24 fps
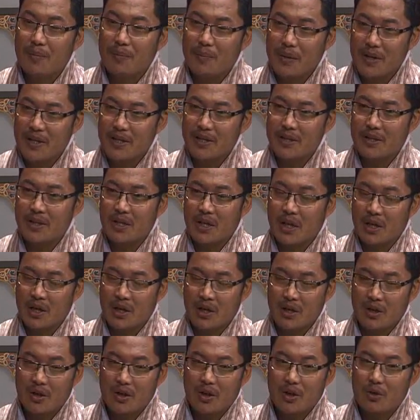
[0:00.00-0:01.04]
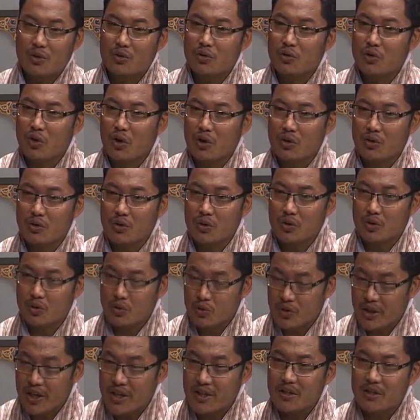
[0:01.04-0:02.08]
please do not do
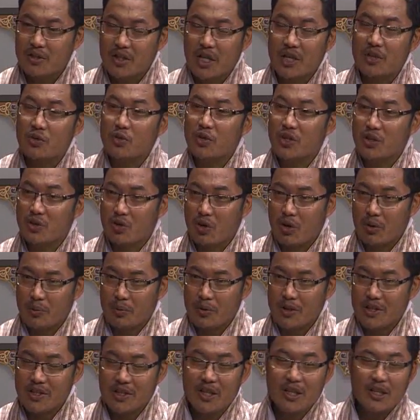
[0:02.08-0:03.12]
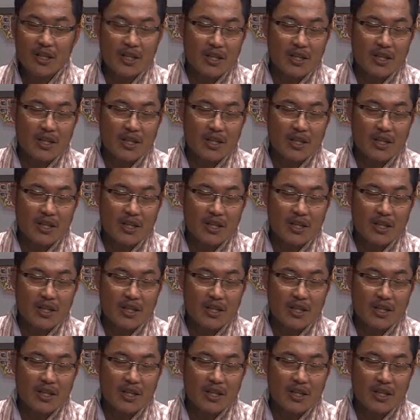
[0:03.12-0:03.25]
that. Try to incorporate.